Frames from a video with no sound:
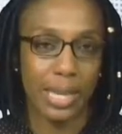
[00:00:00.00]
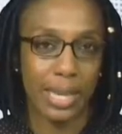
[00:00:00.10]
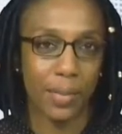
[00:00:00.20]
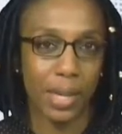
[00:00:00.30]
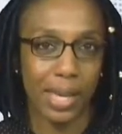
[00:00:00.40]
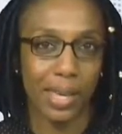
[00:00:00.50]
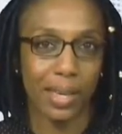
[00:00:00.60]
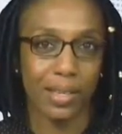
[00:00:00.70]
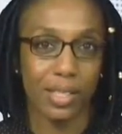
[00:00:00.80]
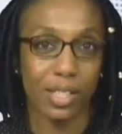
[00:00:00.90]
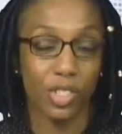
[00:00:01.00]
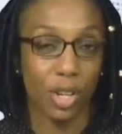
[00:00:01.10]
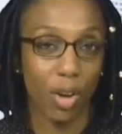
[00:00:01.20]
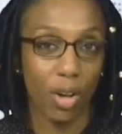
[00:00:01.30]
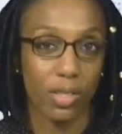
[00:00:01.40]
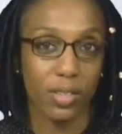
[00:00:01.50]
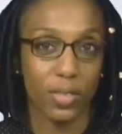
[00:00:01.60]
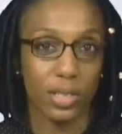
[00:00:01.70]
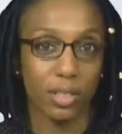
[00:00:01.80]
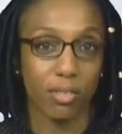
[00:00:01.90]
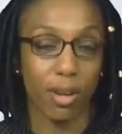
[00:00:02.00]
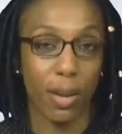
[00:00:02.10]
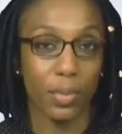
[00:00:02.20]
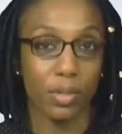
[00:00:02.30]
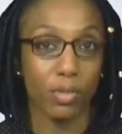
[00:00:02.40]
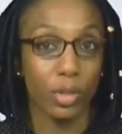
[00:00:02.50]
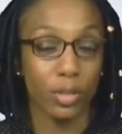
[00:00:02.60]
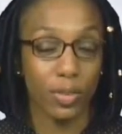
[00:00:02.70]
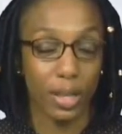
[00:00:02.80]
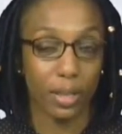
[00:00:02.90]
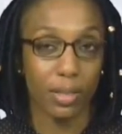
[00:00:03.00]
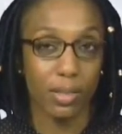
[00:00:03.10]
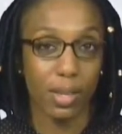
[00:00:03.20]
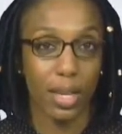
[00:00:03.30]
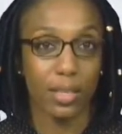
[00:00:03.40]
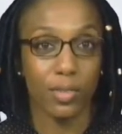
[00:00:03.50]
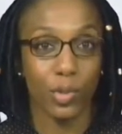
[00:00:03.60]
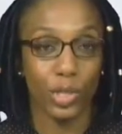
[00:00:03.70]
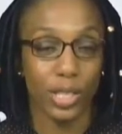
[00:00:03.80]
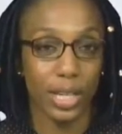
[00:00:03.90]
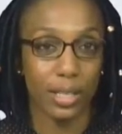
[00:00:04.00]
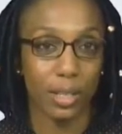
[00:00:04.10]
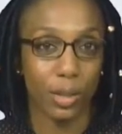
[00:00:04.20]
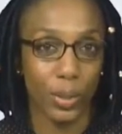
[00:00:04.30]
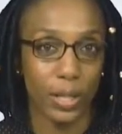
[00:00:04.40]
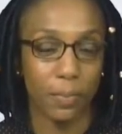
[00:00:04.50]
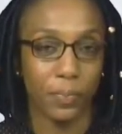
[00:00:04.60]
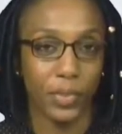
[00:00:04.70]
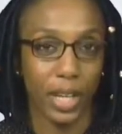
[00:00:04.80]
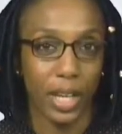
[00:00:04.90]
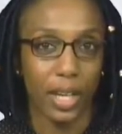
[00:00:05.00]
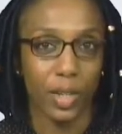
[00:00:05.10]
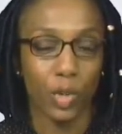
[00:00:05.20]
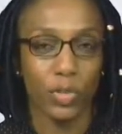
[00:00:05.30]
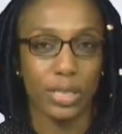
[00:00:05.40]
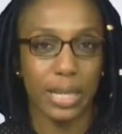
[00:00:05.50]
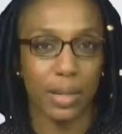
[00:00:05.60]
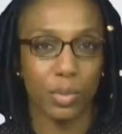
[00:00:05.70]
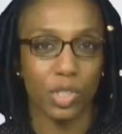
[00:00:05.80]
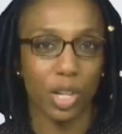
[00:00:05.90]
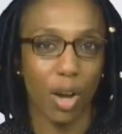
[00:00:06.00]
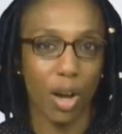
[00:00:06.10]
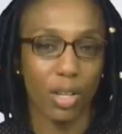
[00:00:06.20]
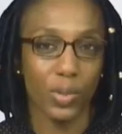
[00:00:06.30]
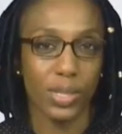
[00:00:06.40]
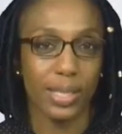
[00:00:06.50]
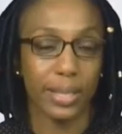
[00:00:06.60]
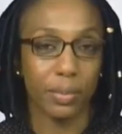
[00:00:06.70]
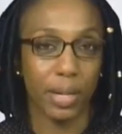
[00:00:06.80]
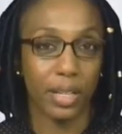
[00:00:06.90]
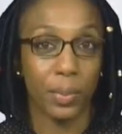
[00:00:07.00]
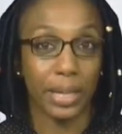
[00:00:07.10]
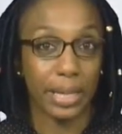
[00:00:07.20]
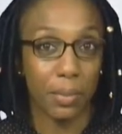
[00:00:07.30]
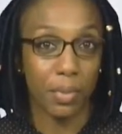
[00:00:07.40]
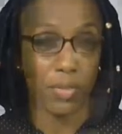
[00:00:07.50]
game, ASC Jayhawks defeated Rams Futa Falcons 84-83. In overtime, Jayhawks was led by Makimbo